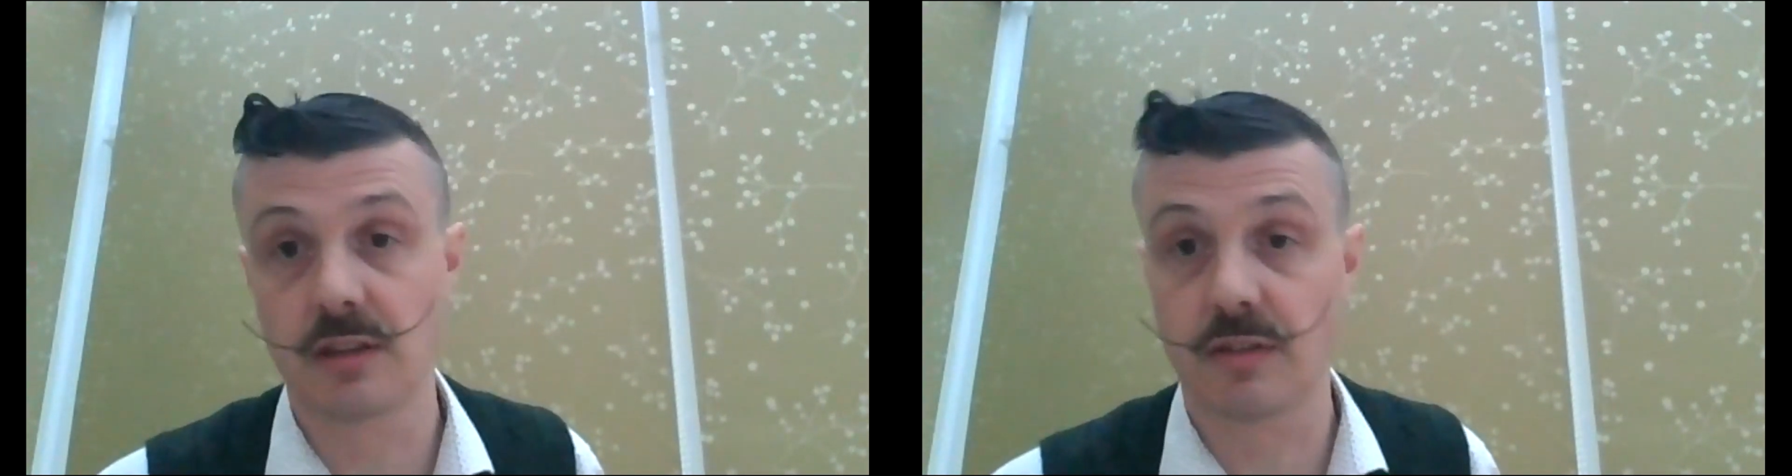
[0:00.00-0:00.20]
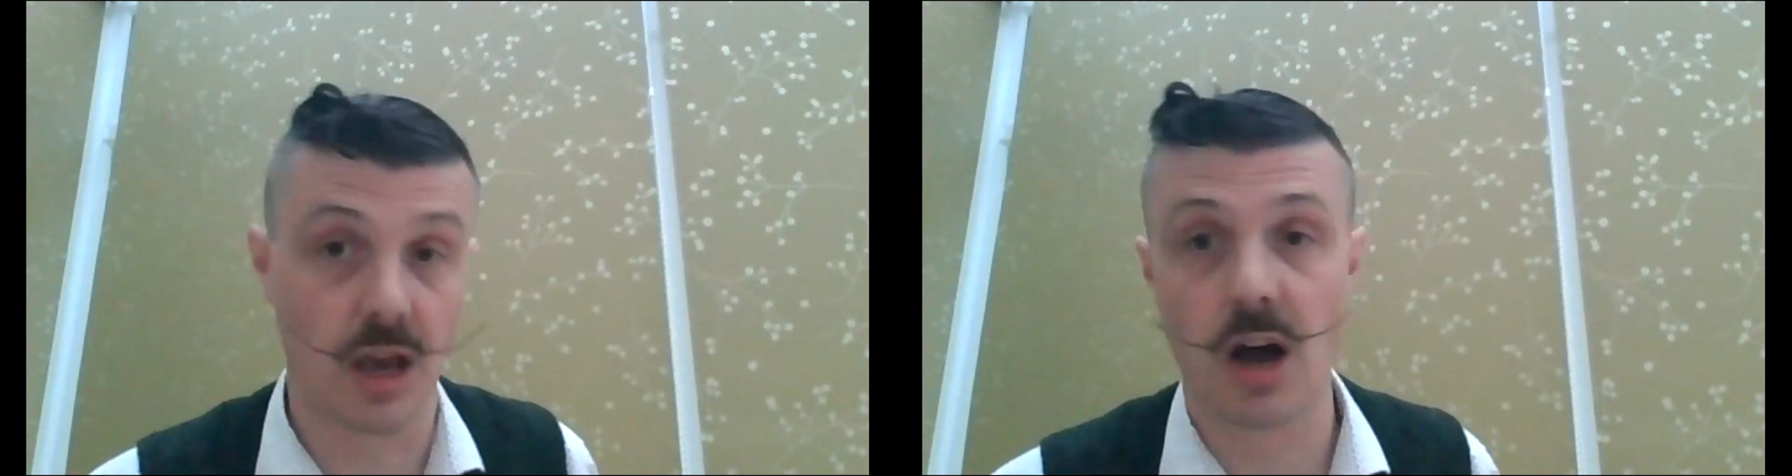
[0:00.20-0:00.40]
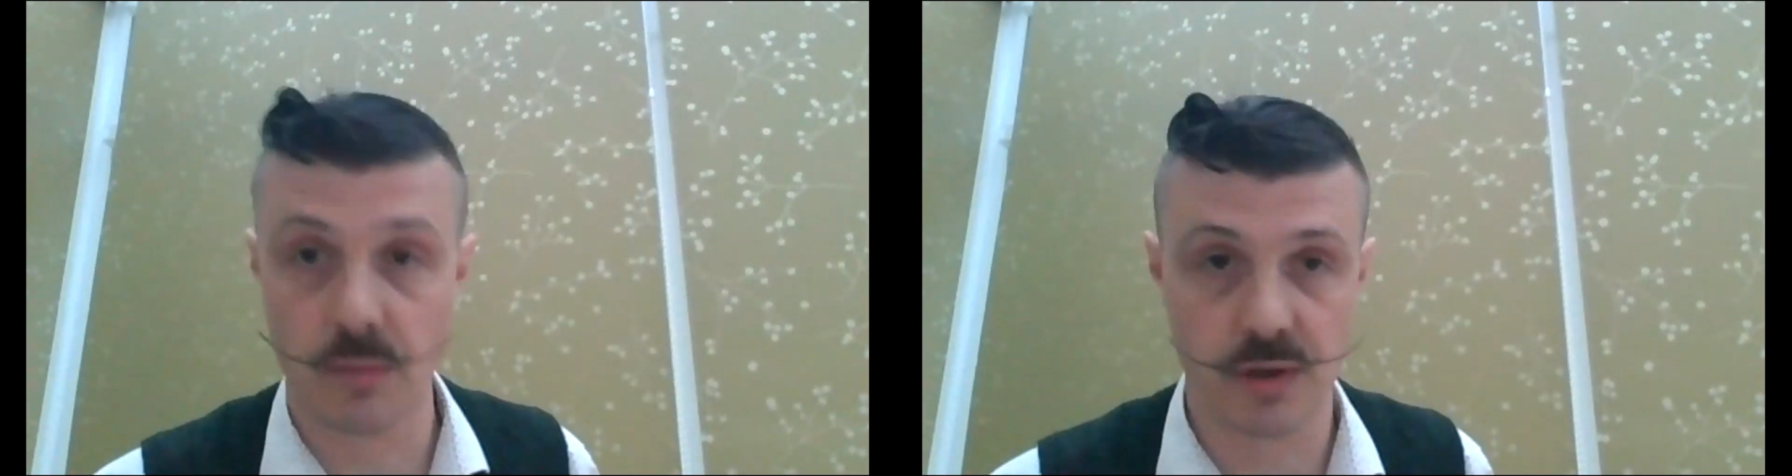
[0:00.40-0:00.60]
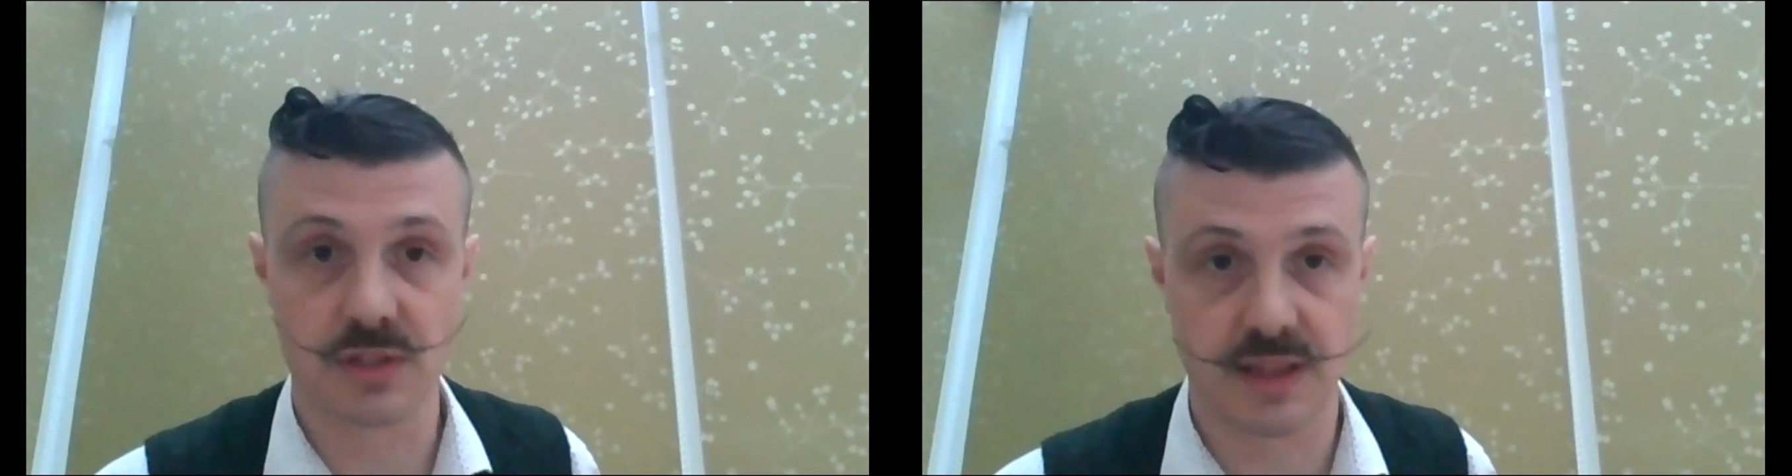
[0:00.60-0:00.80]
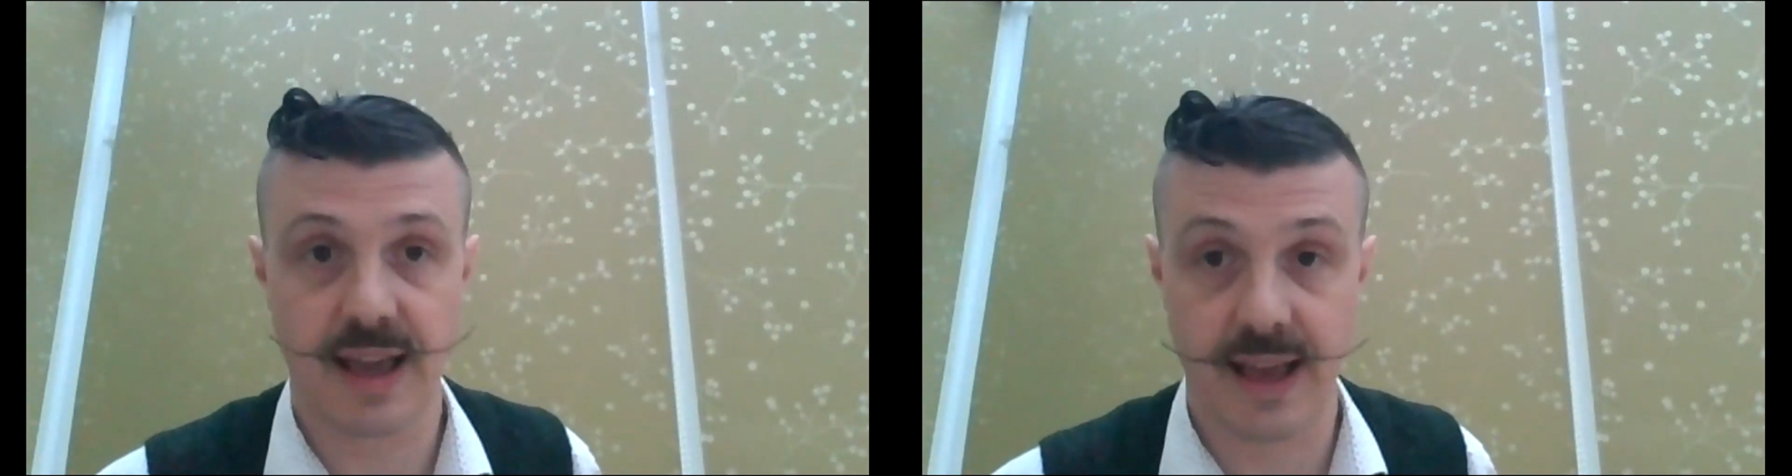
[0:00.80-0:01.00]
the army
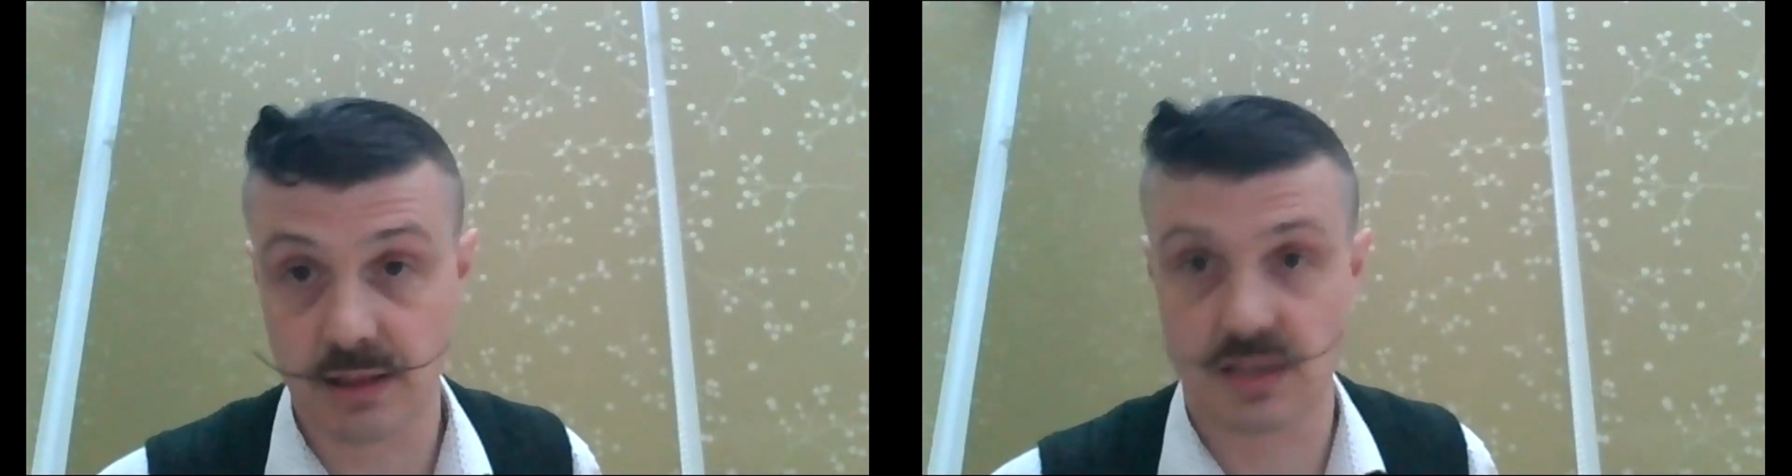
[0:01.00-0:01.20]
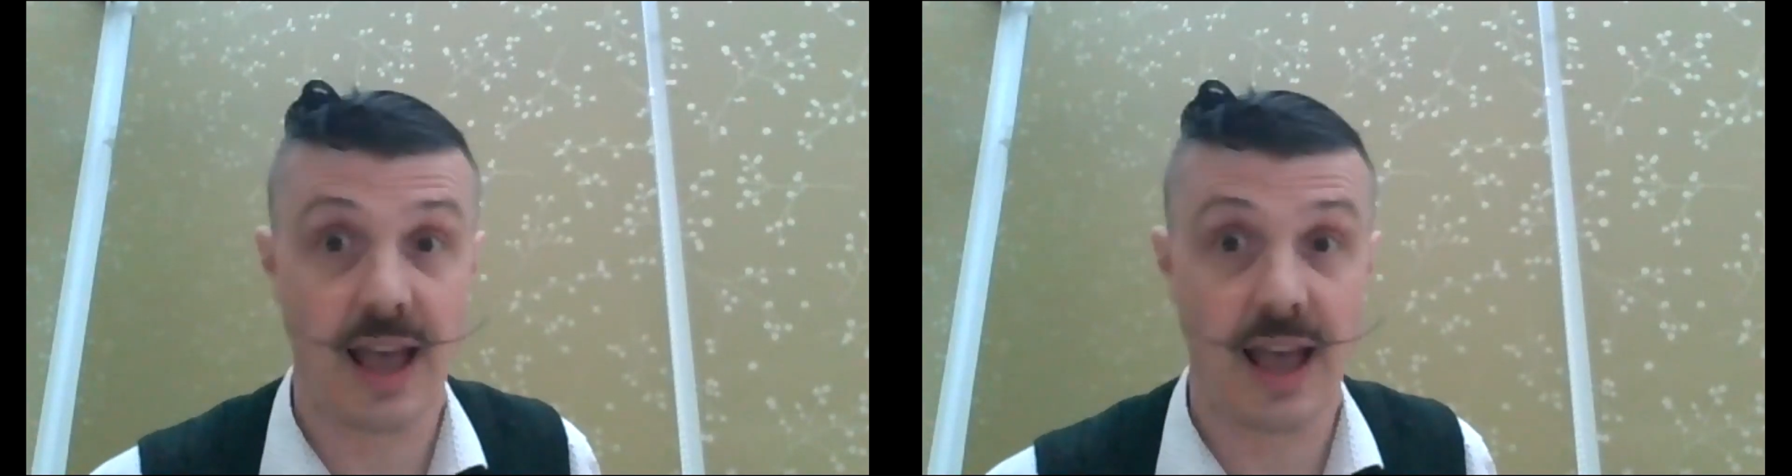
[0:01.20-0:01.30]
was there to